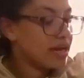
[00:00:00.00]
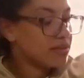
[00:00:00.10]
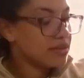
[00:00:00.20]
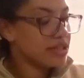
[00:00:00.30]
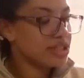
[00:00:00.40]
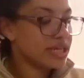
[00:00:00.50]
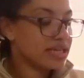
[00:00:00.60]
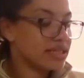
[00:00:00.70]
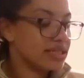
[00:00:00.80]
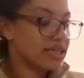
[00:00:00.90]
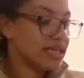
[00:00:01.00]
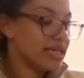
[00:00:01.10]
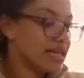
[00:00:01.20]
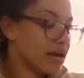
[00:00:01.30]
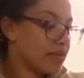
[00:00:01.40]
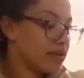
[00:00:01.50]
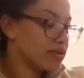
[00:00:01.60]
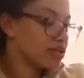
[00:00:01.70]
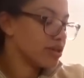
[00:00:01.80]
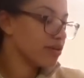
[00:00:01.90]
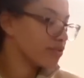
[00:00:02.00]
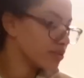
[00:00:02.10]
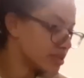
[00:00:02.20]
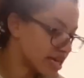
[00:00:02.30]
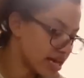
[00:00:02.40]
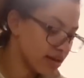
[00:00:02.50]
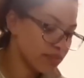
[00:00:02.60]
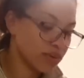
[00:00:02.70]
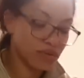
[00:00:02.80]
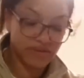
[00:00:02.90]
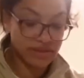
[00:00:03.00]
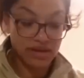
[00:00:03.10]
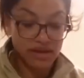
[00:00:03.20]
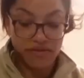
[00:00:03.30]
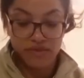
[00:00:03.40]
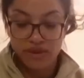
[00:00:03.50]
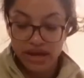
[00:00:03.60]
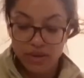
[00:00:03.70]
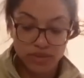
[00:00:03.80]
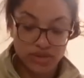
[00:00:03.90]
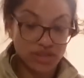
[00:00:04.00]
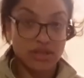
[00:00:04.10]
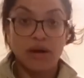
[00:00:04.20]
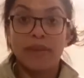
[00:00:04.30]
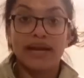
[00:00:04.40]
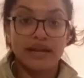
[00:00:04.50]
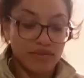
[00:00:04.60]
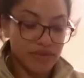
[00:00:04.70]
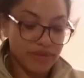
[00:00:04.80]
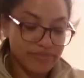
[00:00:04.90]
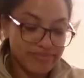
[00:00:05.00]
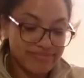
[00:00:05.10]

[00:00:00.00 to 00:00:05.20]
absolutely shattered nearly napping on the sofa all day but all of a sudden I feel like I want to just start painting the room.